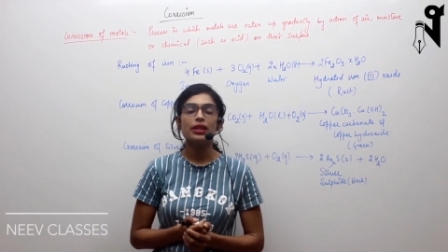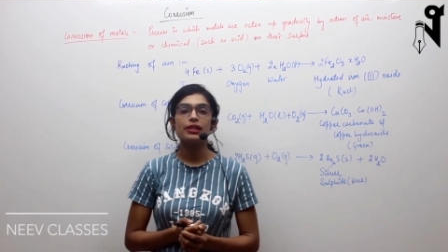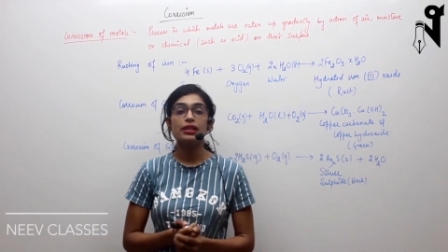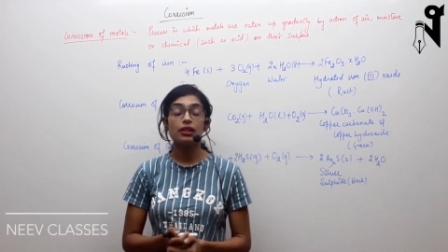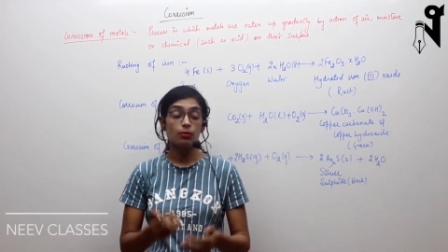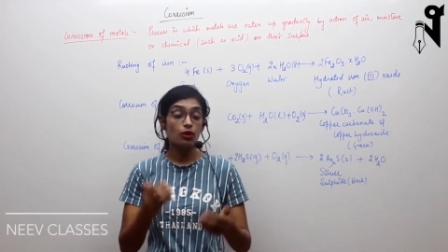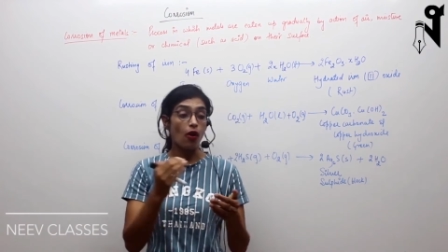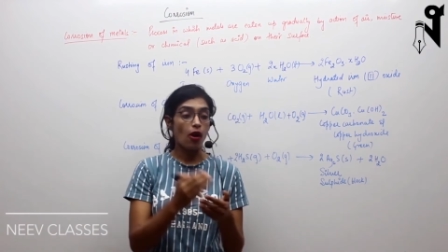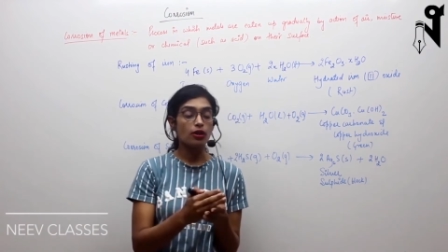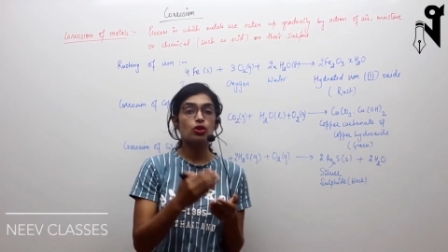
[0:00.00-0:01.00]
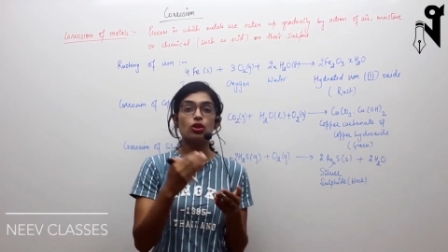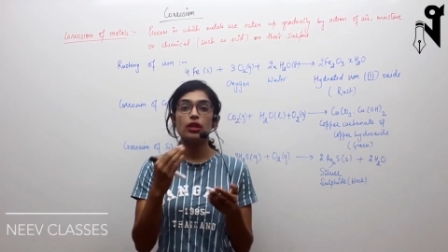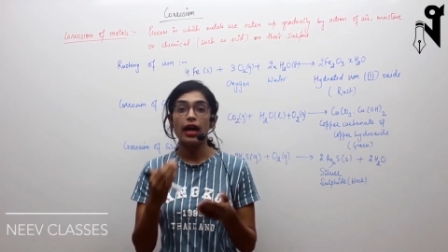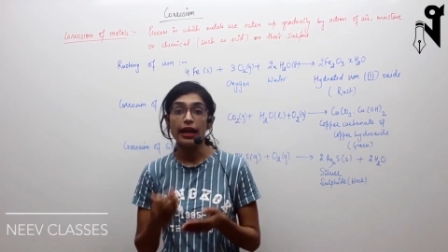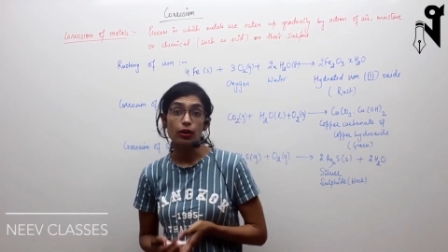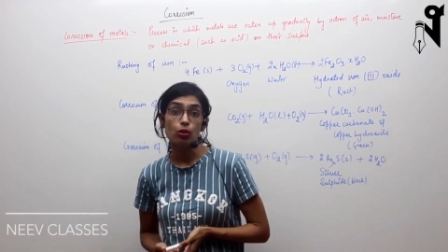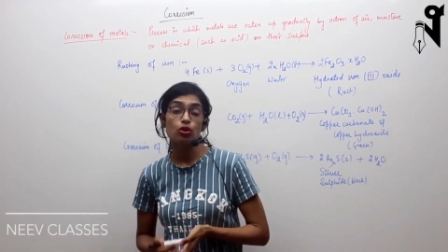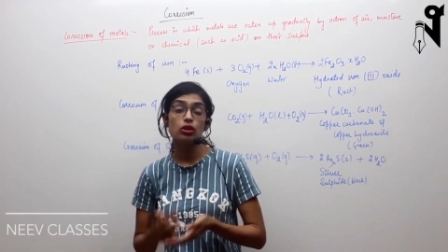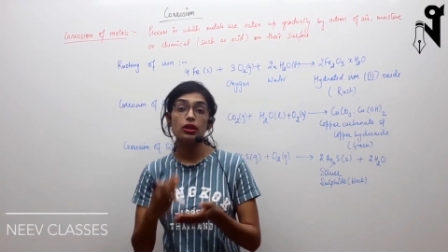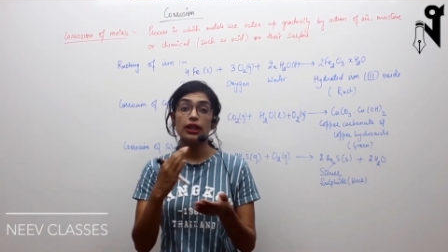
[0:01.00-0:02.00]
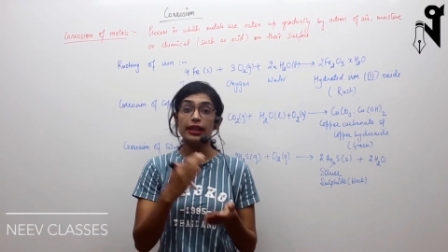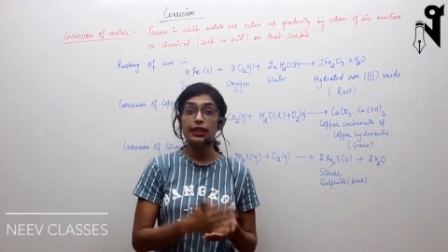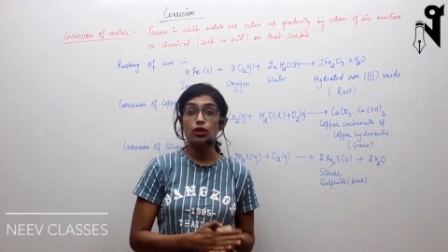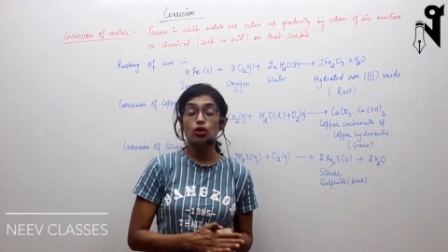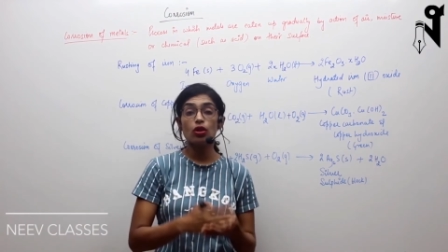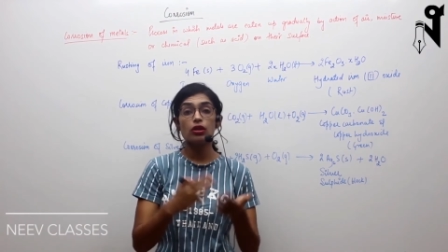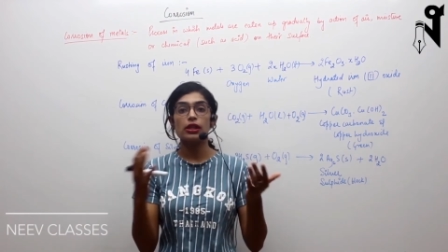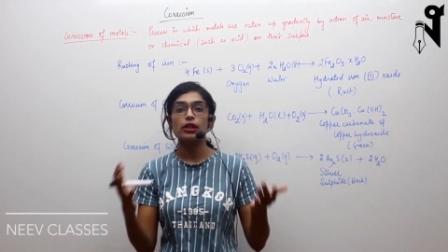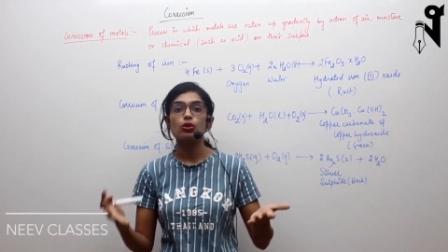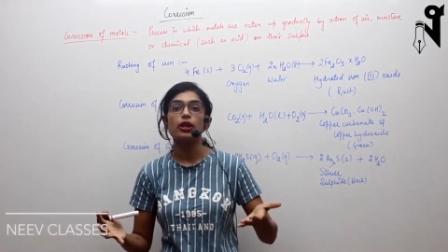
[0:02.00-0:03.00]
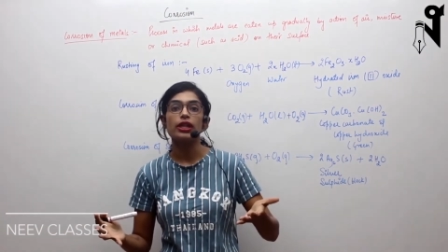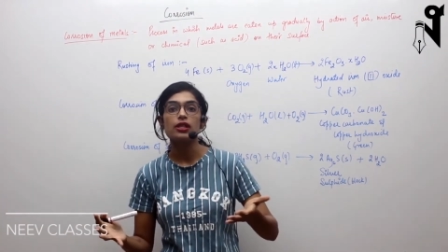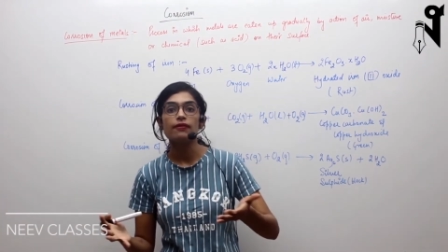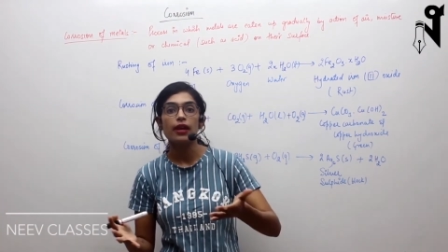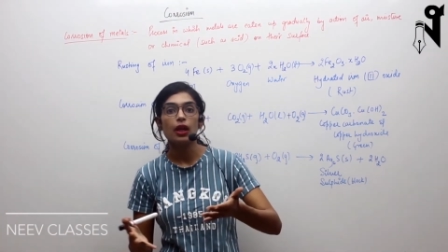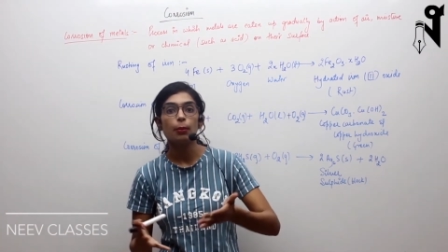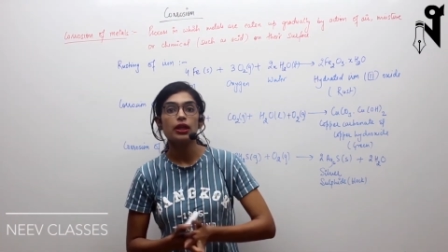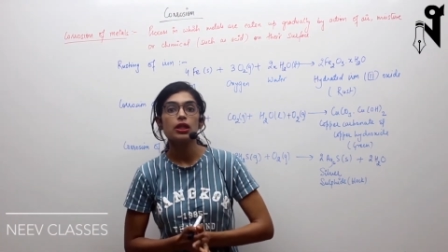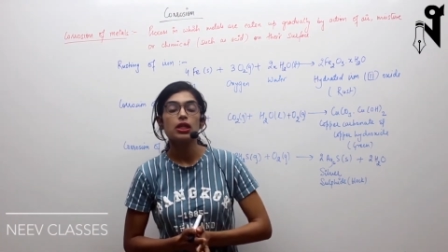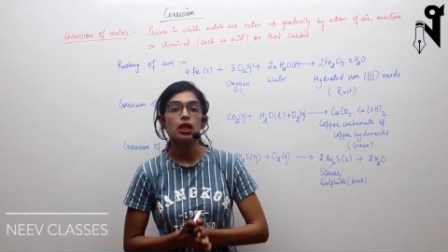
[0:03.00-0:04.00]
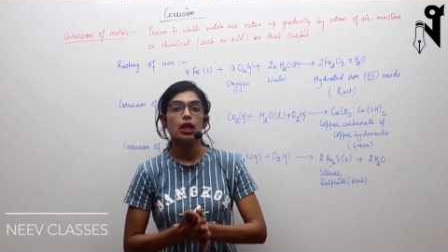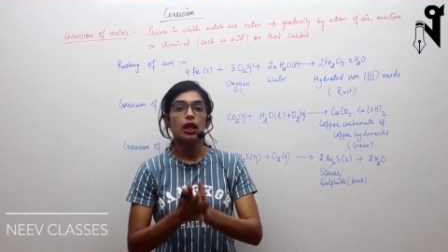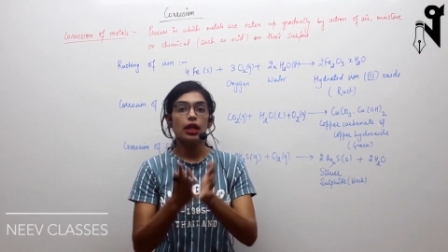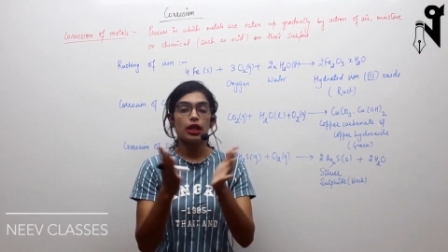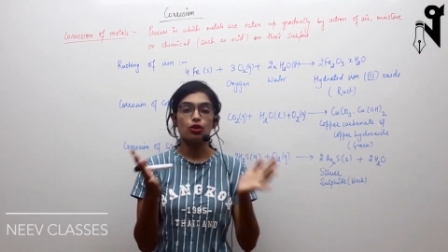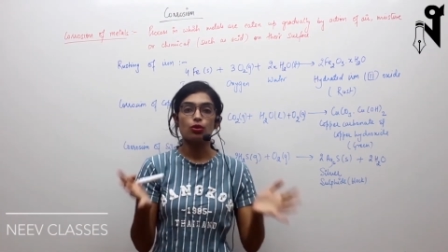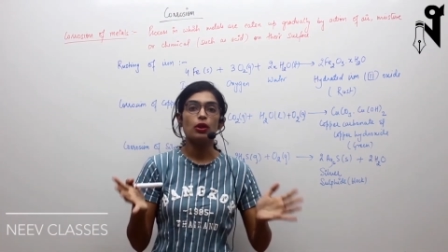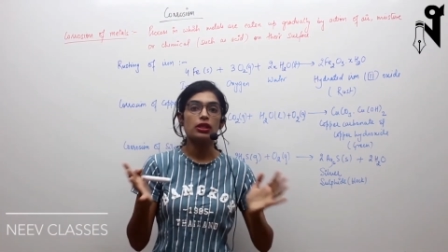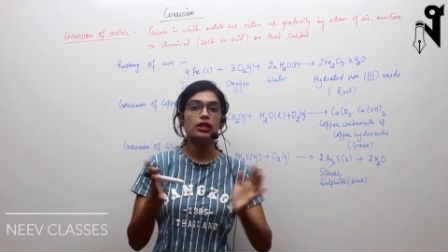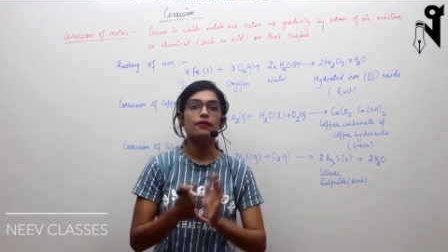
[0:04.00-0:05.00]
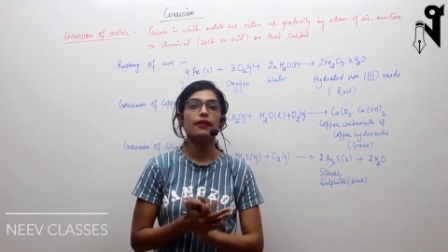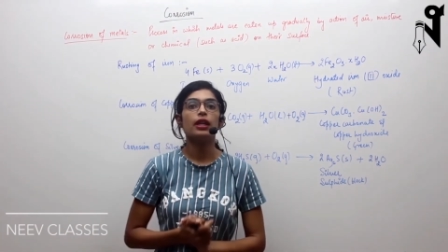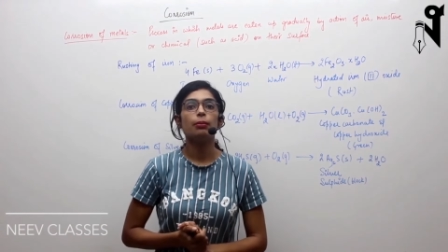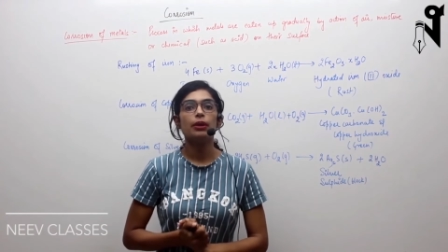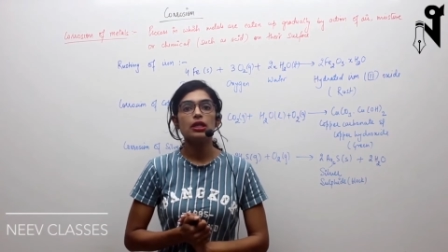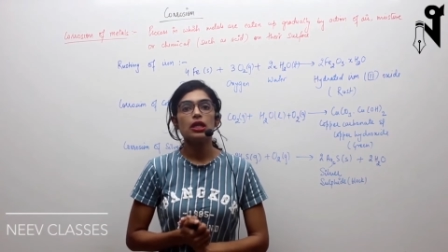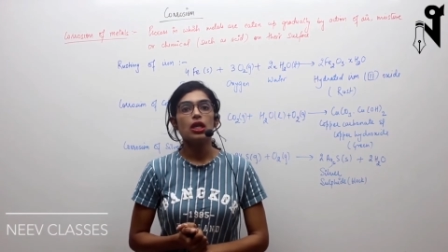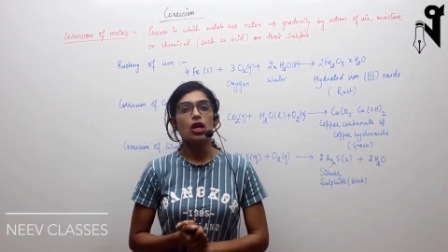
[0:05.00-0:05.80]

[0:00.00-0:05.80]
means in terms of oxygen, hydrogen, electrons, electronegative element, electropositive element,